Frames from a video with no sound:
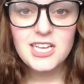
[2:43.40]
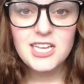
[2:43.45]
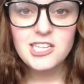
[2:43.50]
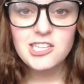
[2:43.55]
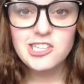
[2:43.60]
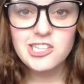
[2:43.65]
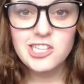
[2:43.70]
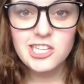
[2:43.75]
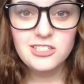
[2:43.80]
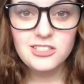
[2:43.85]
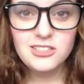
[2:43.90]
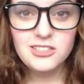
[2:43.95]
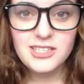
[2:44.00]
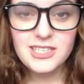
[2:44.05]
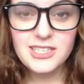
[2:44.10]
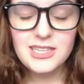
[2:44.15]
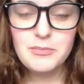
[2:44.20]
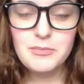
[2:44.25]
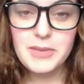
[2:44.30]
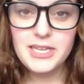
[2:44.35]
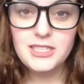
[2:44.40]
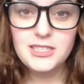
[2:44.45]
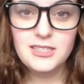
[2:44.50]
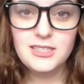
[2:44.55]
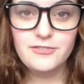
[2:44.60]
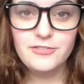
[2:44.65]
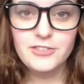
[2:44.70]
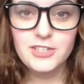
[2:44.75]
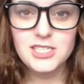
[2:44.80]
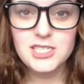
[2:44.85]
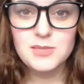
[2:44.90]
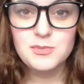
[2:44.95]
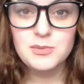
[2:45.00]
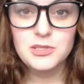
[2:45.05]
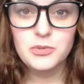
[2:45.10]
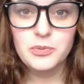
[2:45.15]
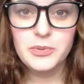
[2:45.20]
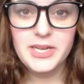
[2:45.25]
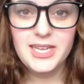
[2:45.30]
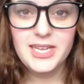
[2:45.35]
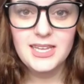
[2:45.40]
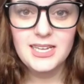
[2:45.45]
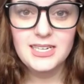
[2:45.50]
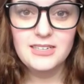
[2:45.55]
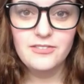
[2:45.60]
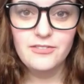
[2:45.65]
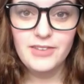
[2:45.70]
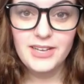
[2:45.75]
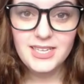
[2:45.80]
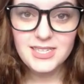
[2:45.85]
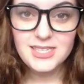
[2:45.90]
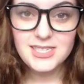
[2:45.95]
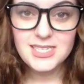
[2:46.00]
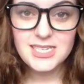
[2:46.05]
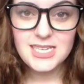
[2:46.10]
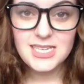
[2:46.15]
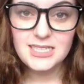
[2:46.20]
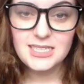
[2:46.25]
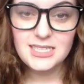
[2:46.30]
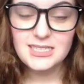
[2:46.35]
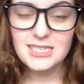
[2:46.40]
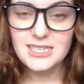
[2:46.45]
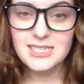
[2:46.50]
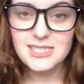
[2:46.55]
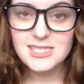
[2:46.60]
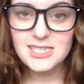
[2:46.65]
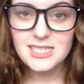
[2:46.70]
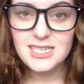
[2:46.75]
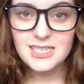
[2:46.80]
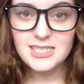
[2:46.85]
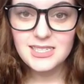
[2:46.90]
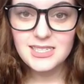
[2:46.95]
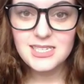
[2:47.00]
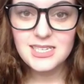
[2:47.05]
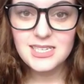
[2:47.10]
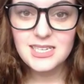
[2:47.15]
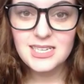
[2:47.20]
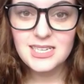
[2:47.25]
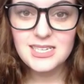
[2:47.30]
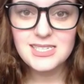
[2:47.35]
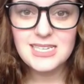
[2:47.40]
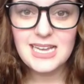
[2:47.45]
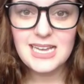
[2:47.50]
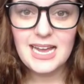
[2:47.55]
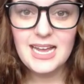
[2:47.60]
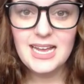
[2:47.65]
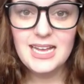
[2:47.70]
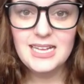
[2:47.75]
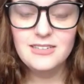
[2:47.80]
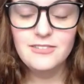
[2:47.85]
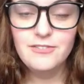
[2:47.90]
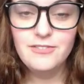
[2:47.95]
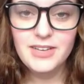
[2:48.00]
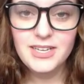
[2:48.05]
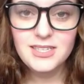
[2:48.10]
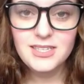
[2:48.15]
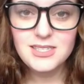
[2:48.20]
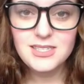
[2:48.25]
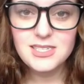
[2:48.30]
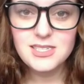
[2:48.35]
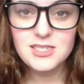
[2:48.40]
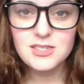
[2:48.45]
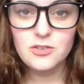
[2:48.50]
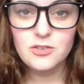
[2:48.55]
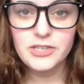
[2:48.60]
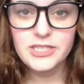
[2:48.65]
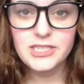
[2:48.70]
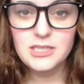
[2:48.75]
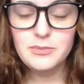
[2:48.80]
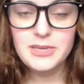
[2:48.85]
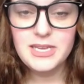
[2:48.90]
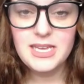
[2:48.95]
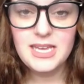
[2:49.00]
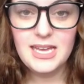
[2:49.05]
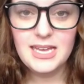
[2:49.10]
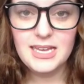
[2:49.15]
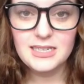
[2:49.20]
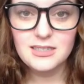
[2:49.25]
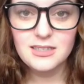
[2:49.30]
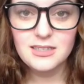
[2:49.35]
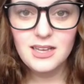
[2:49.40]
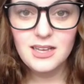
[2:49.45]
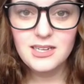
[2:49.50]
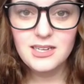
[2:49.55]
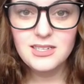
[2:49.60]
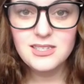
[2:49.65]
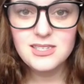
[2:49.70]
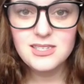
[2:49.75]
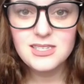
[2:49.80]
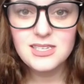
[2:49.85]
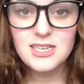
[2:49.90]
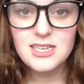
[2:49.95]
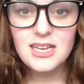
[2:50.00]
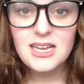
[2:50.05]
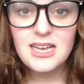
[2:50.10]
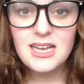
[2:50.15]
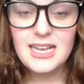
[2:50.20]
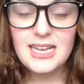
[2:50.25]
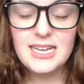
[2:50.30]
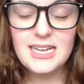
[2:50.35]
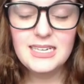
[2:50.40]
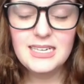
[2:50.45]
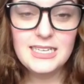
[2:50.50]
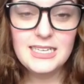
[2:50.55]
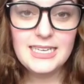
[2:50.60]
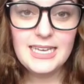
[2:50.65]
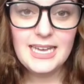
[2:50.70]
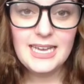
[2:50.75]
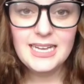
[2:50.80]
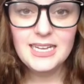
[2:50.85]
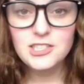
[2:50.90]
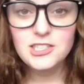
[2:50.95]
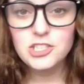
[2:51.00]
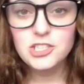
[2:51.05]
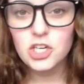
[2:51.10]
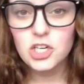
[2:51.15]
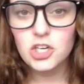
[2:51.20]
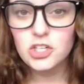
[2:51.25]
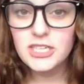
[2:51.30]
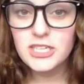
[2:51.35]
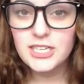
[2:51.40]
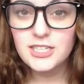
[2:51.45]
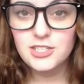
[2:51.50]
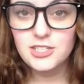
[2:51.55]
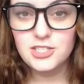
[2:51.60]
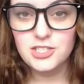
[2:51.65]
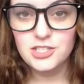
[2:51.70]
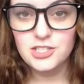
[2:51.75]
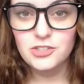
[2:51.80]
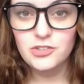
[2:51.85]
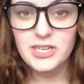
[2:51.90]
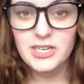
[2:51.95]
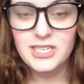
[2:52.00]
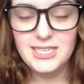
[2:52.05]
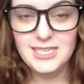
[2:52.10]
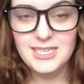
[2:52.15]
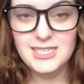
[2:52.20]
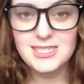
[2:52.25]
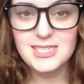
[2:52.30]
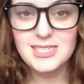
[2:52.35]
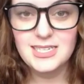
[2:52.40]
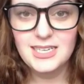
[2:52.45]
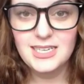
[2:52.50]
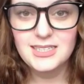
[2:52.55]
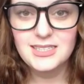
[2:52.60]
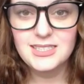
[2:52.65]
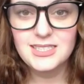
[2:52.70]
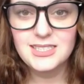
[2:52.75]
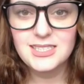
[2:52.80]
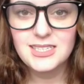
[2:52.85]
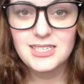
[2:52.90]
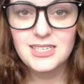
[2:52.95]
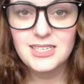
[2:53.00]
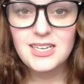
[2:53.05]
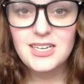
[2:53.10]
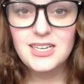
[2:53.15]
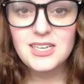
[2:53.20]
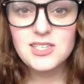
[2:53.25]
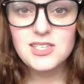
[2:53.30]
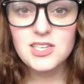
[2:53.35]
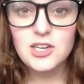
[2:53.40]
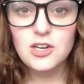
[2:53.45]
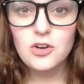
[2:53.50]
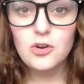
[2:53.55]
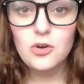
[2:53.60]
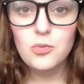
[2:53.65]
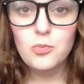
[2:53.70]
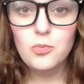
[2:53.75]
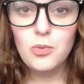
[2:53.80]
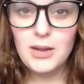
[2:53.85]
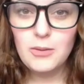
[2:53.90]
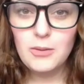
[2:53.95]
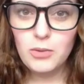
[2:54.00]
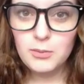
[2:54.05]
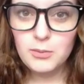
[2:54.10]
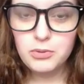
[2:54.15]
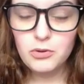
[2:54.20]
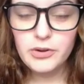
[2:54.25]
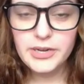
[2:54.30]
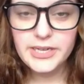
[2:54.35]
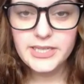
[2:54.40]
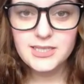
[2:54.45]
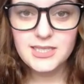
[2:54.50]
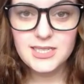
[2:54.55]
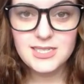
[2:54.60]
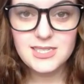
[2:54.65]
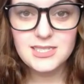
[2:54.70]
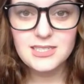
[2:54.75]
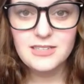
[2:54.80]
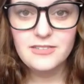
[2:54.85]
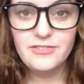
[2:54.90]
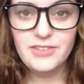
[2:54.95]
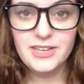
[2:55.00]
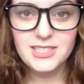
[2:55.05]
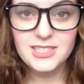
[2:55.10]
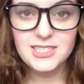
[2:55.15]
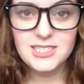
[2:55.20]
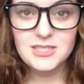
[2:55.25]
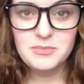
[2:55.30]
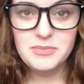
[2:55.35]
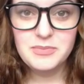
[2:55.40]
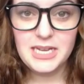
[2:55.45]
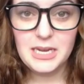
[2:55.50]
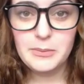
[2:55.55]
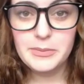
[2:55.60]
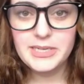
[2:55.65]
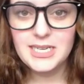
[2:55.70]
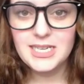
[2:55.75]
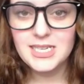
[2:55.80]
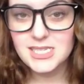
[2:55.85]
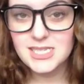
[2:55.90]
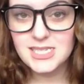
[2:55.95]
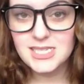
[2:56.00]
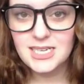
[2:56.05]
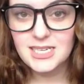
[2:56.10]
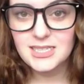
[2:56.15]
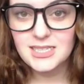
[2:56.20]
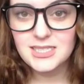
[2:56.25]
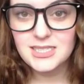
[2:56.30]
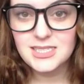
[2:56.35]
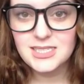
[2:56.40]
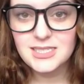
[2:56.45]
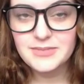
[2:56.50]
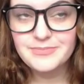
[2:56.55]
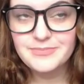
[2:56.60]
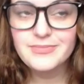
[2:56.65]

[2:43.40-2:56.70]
Generally, the main difference between an event and an incident is that an event is going to be analyzed and it can turn into an incident. So, at what point does an event become an incident?